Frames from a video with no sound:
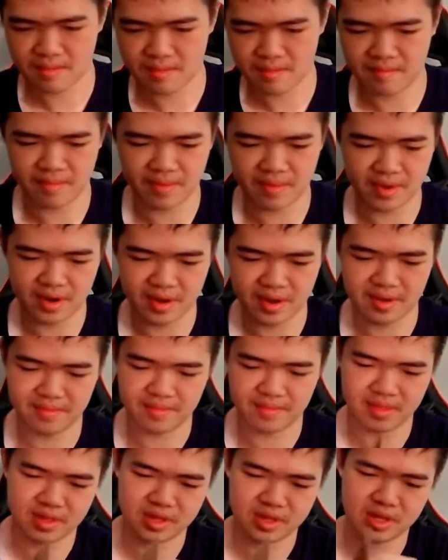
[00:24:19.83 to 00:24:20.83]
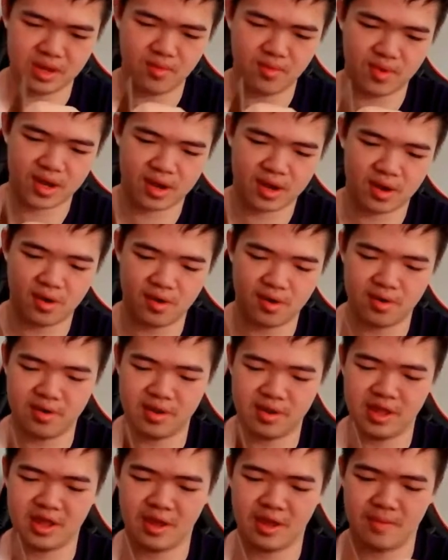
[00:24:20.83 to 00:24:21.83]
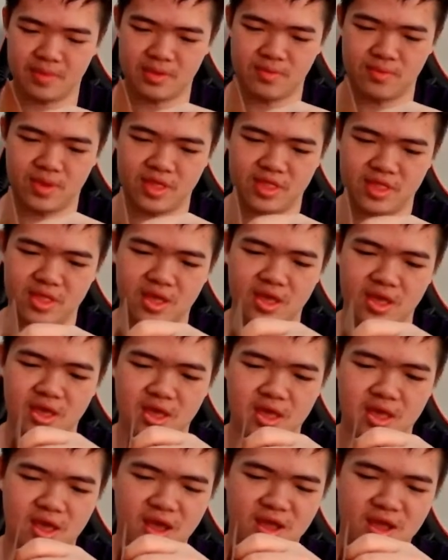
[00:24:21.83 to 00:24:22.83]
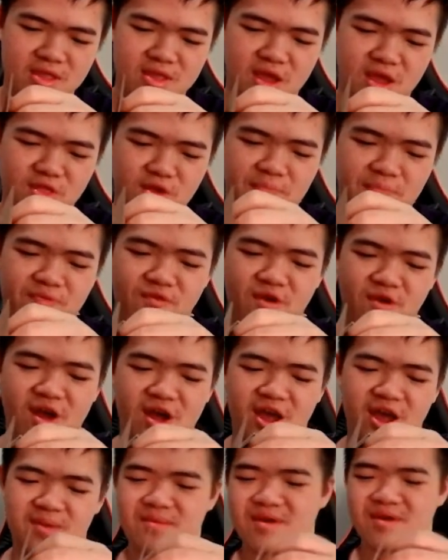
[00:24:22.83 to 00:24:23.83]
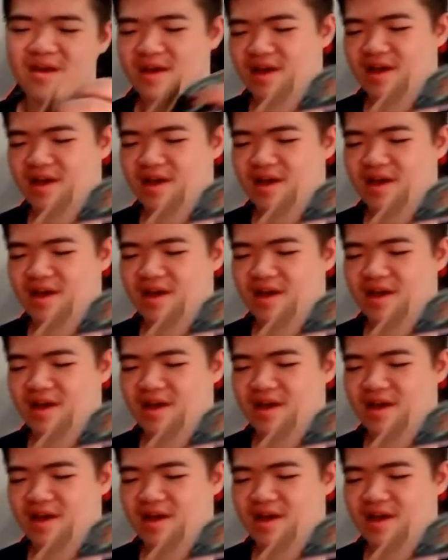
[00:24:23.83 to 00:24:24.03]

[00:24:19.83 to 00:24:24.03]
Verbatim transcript: But um, let's see what card he comes with. Another prize.